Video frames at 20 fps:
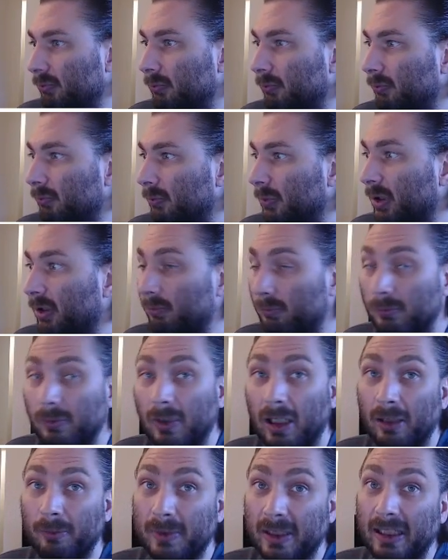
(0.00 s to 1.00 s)

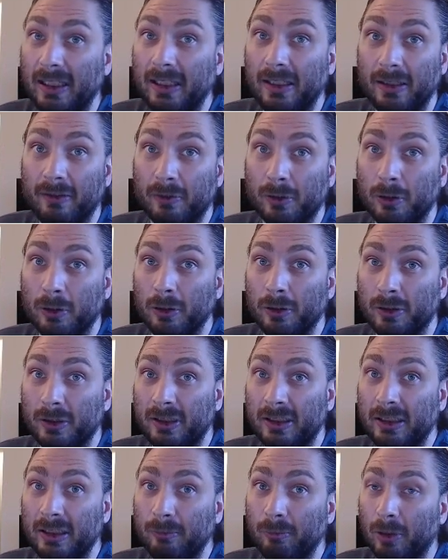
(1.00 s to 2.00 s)
update, of course,
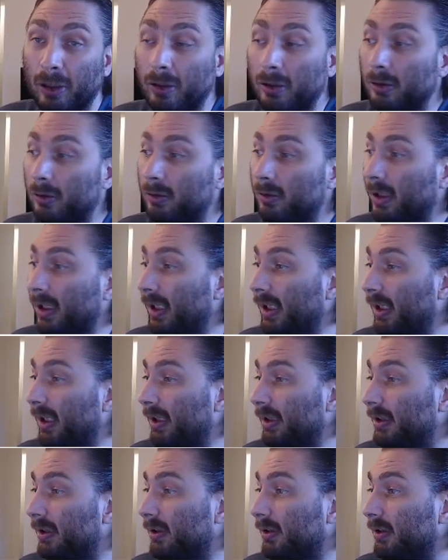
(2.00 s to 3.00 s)
the ball
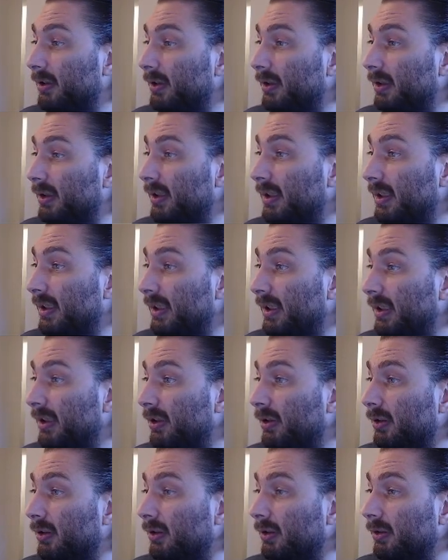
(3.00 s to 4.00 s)
and the
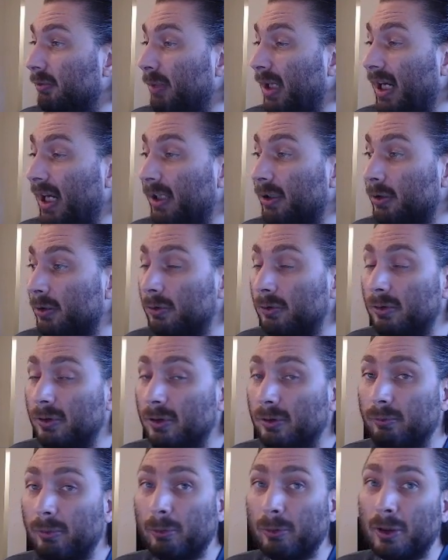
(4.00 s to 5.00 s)
paddle,
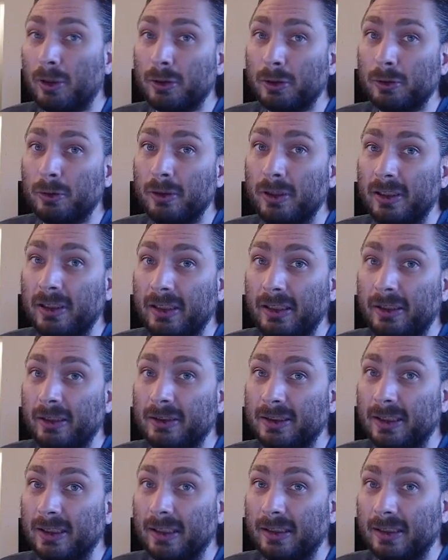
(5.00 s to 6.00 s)
but we're also going to need to
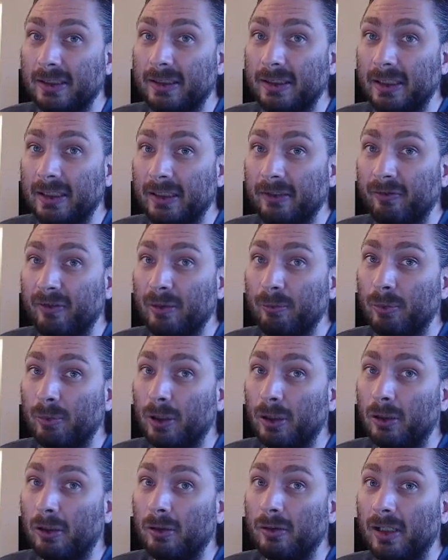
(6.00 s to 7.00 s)
check to see if the
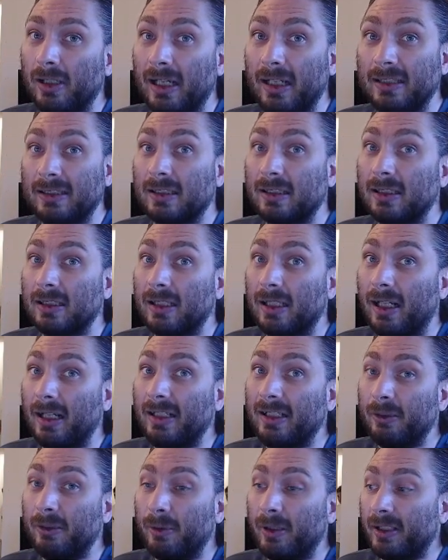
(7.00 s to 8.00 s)
ball has
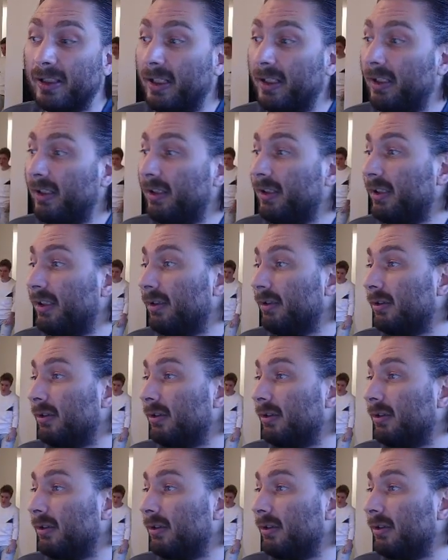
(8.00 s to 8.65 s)
collided with anything.